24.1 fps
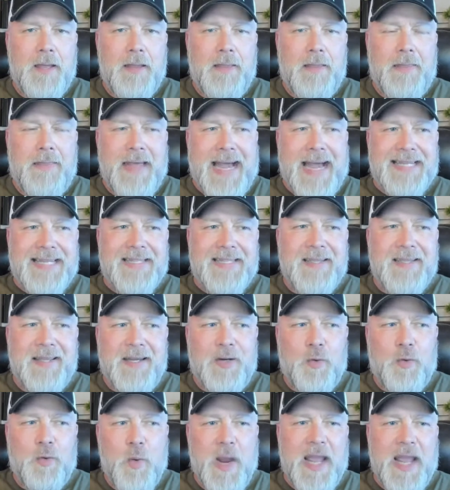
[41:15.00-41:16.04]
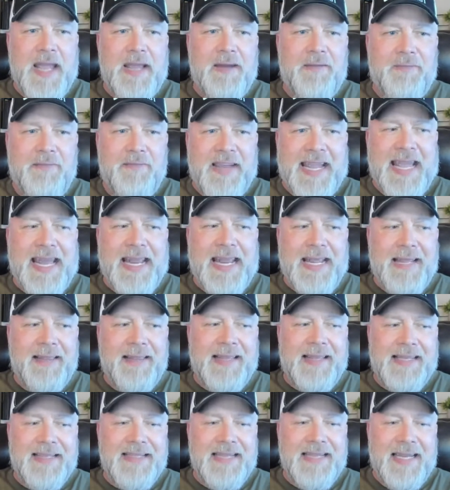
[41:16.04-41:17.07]
That's their way of getting
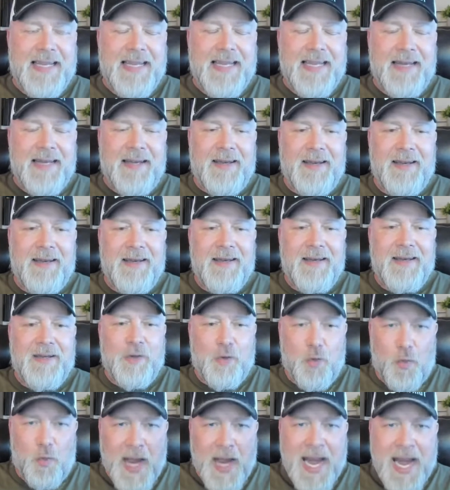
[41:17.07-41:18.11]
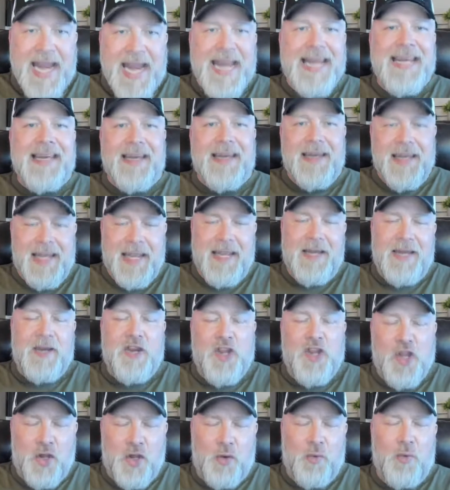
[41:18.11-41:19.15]
this ingrained in
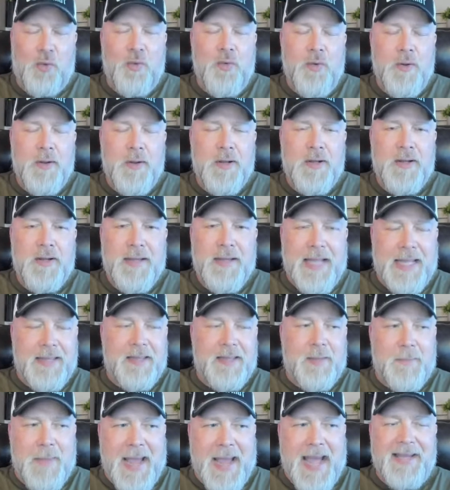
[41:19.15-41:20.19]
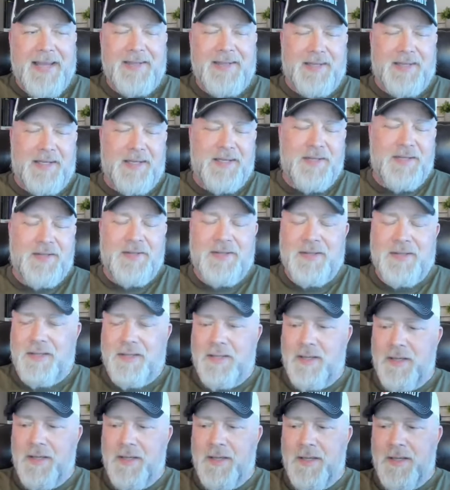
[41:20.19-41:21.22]
you and the masses,
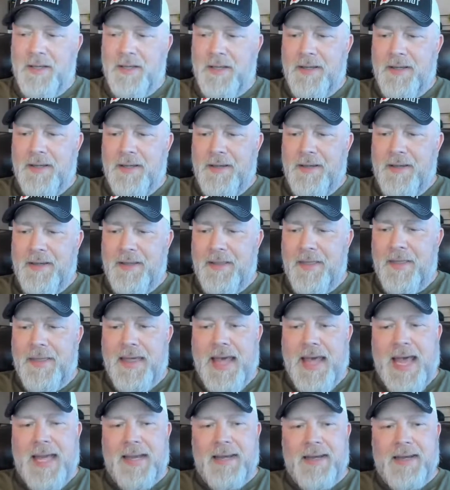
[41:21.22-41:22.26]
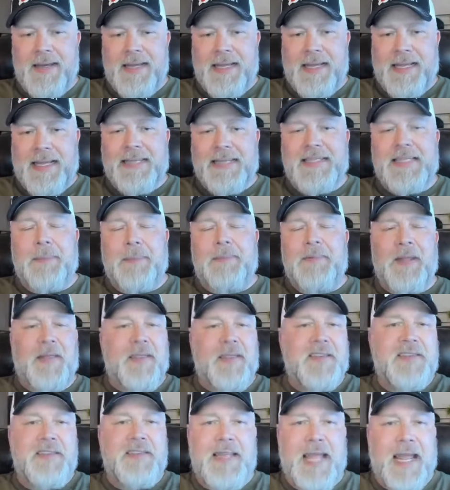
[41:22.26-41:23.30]
that it's up to
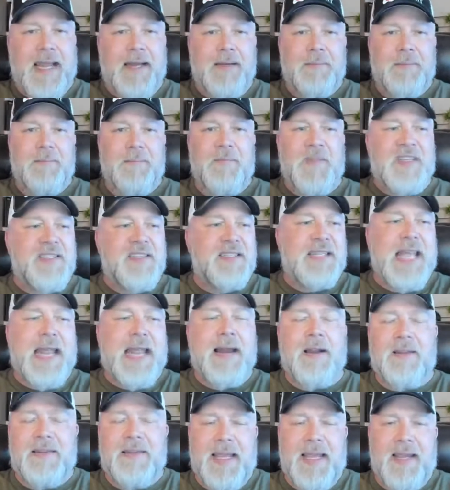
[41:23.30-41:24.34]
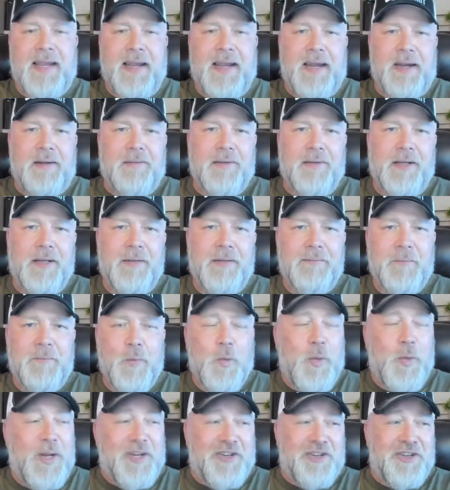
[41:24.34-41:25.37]
the state. The state will take care of it,
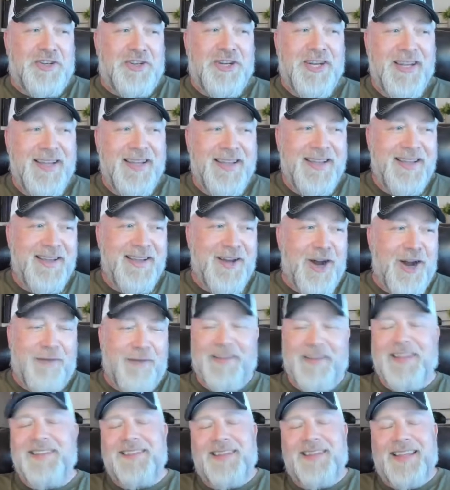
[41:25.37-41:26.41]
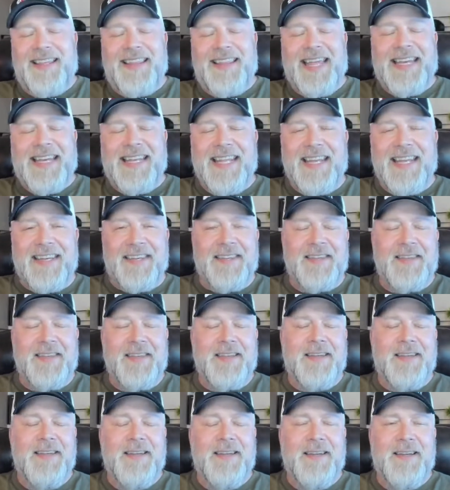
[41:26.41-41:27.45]
which obviously they didn't.
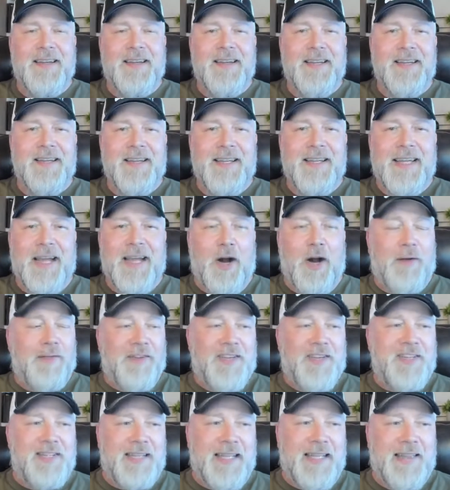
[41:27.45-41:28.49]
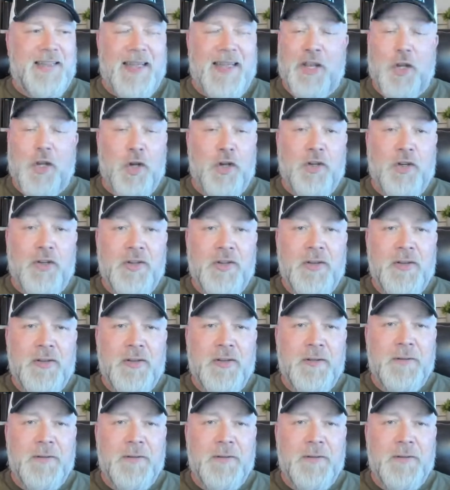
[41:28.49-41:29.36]
Obviously they couldn't.